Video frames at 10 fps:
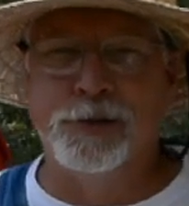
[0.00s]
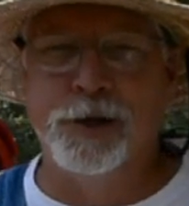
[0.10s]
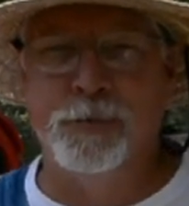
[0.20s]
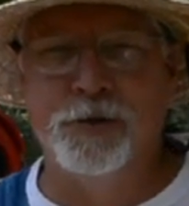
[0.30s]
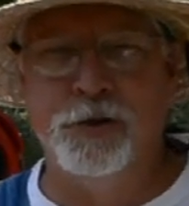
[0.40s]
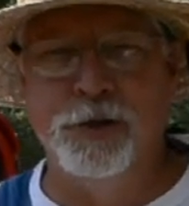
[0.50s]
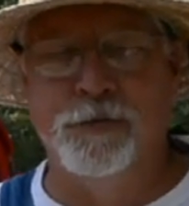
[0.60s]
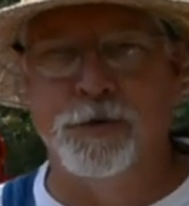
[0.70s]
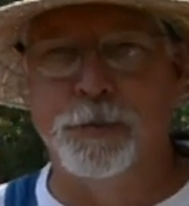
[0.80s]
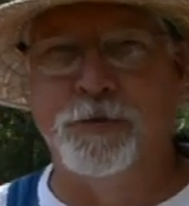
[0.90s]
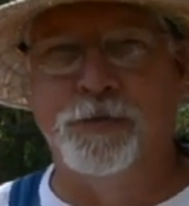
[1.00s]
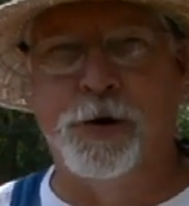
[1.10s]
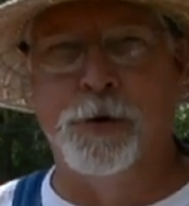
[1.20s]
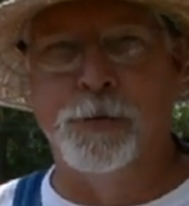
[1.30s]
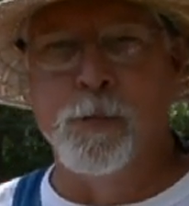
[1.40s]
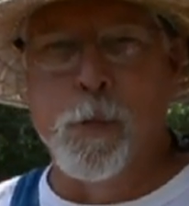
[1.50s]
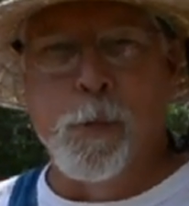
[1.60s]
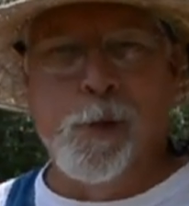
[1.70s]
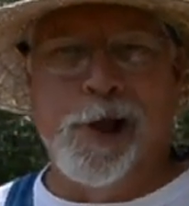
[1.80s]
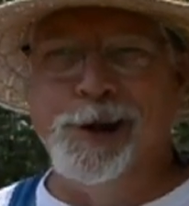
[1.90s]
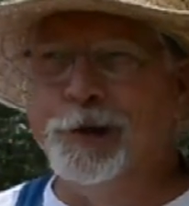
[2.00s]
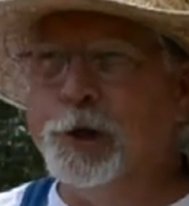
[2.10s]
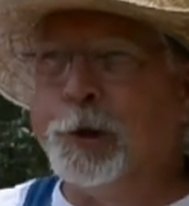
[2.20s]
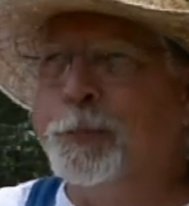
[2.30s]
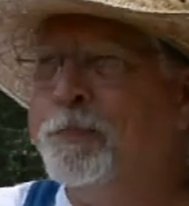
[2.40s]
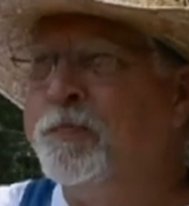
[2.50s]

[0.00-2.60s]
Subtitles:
coming to you from the farm. Hey, look,